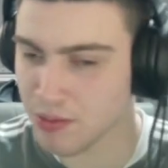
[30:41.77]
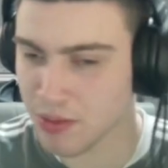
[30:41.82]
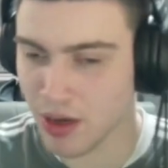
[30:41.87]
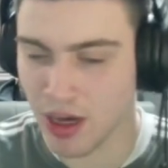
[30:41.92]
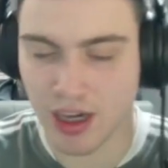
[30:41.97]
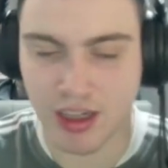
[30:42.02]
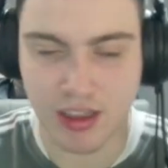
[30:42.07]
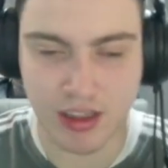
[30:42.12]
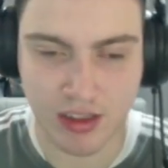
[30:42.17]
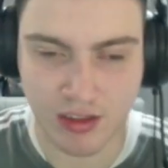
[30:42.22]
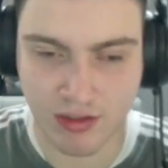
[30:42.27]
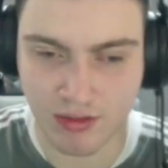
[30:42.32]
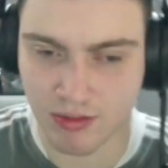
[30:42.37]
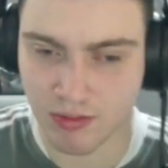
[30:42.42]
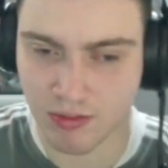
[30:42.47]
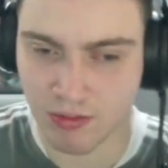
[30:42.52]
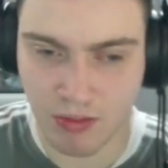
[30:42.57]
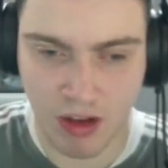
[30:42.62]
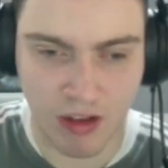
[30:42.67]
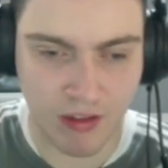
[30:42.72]
But
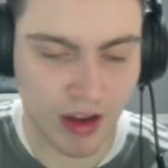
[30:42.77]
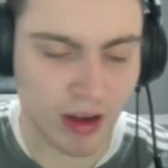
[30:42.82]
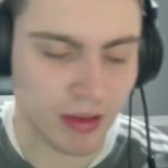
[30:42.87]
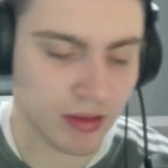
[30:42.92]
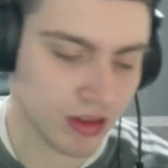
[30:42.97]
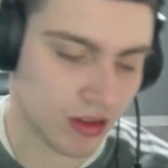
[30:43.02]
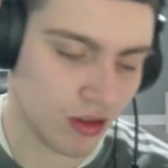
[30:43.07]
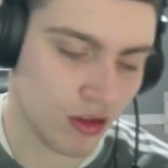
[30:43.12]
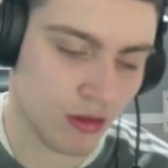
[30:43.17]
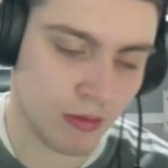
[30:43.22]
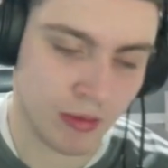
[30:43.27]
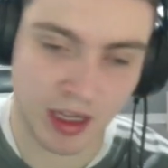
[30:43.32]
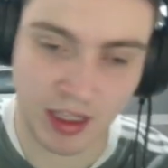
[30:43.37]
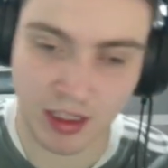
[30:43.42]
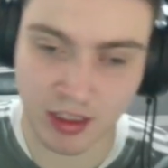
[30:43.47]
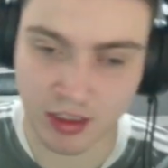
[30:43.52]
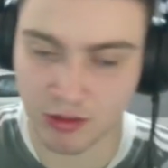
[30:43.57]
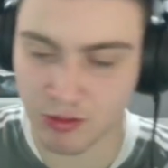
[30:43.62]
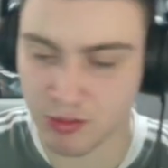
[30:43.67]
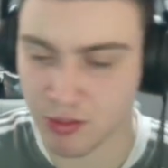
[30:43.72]
if I was to go
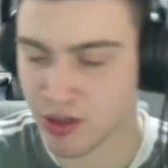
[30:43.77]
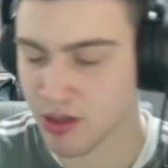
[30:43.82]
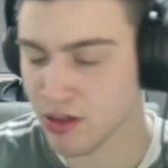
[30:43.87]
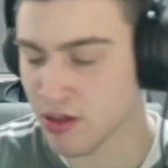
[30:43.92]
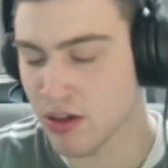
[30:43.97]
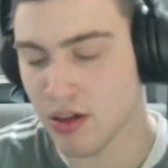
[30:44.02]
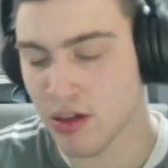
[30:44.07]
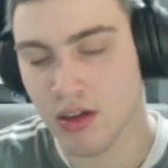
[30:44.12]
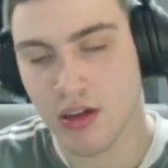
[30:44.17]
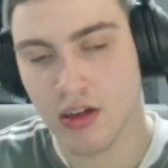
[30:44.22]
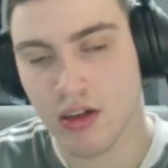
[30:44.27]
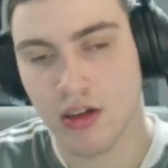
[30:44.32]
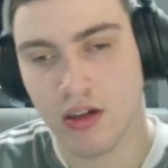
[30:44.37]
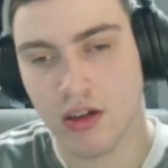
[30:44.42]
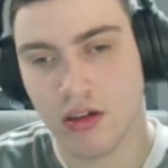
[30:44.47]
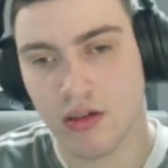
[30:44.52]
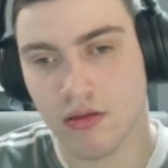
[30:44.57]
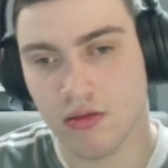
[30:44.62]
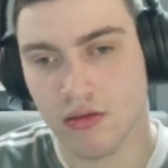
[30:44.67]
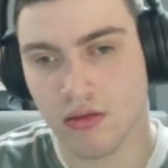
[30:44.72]
mines, it would be
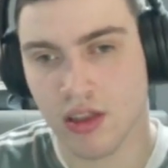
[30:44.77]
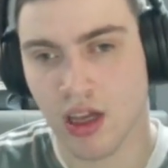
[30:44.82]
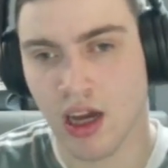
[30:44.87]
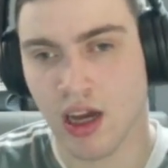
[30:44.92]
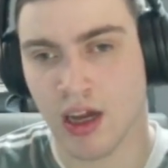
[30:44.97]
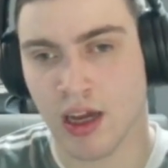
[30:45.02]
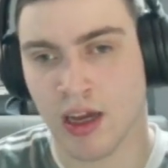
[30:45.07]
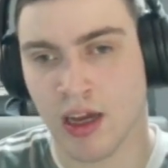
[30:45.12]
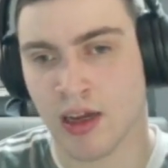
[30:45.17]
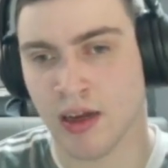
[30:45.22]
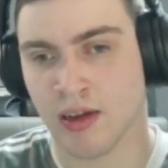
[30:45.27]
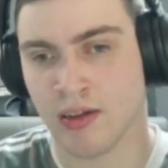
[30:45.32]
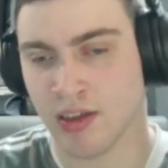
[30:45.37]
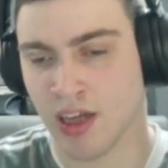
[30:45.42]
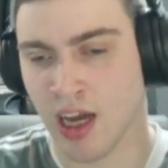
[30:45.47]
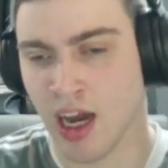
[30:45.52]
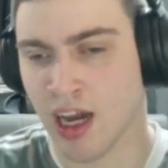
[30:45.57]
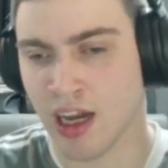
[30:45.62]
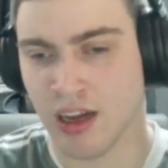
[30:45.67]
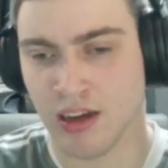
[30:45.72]
that
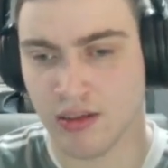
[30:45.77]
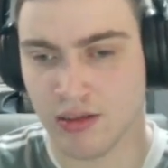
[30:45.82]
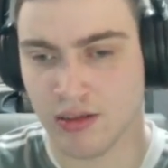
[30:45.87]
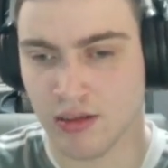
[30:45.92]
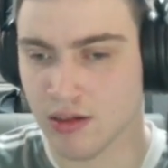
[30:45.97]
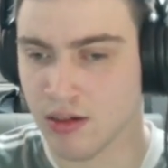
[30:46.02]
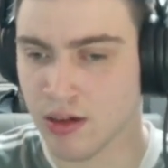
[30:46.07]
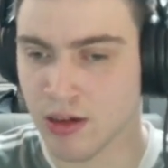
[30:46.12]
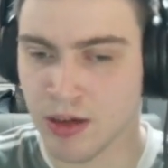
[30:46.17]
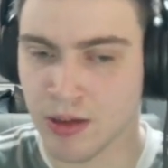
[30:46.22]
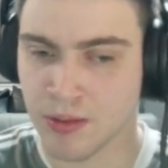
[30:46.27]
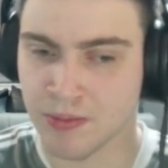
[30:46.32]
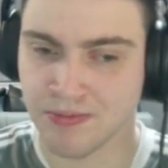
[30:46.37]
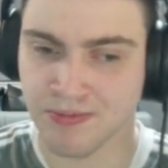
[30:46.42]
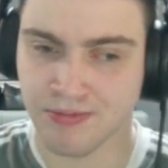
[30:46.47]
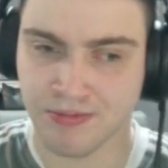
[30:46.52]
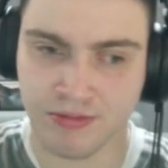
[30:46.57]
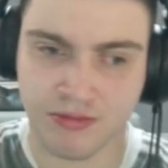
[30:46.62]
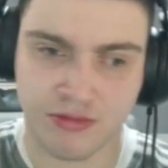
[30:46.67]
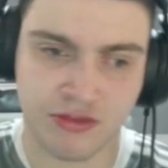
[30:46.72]
Yang.
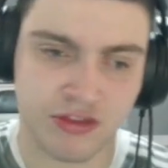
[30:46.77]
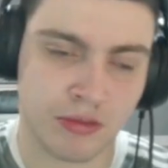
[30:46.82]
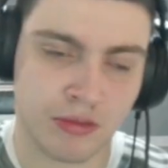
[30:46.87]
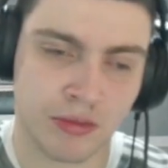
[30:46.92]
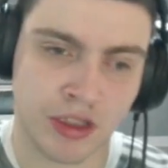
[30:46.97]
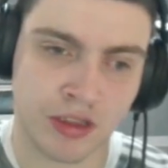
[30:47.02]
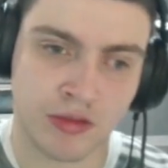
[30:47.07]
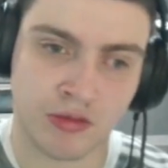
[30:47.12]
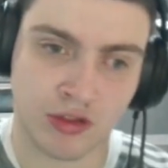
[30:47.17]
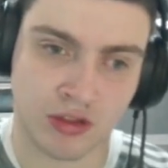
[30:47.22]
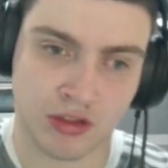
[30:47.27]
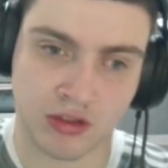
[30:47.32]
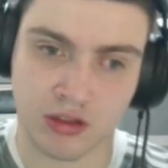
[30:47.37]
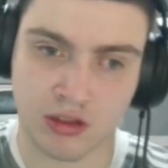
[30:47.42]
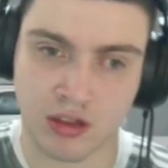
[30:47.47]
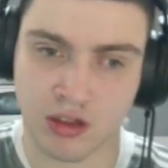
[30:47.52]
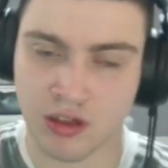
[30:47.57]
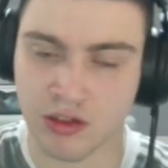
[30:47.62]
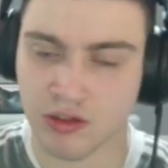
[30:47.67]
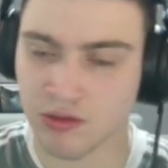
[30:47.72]
For me was
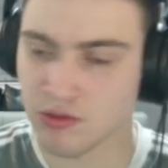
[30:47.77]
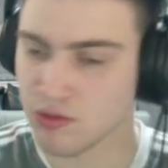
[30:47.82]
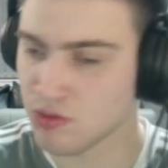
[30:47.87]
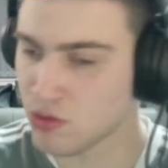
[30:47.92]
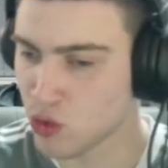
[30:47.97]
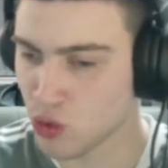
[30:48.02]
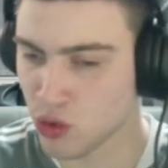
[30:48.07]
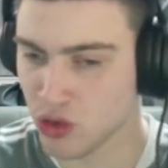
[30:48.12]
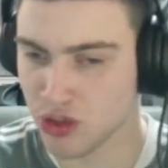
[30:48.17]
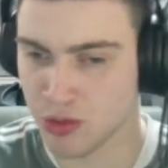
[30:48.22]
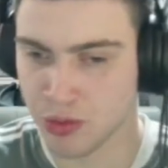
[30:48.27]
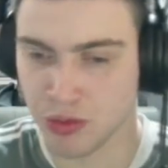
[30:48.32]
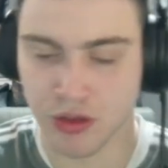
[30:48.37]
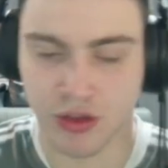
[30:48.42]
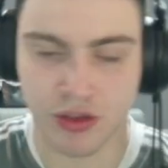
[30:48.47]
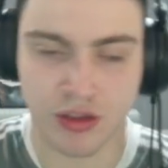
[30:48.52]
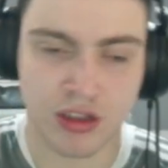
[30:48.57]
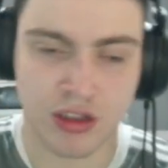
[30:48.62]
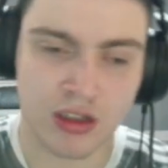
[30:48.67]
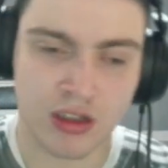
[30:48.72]
and no
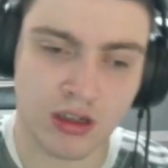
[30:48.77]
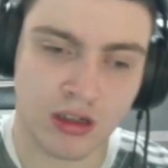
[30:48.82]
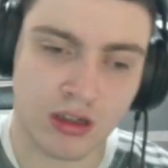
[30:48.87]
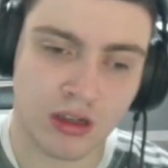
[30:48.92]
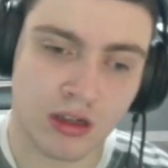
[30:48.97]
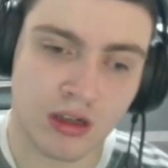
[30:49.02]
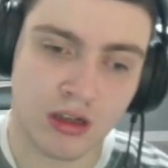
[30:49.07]
disputing that.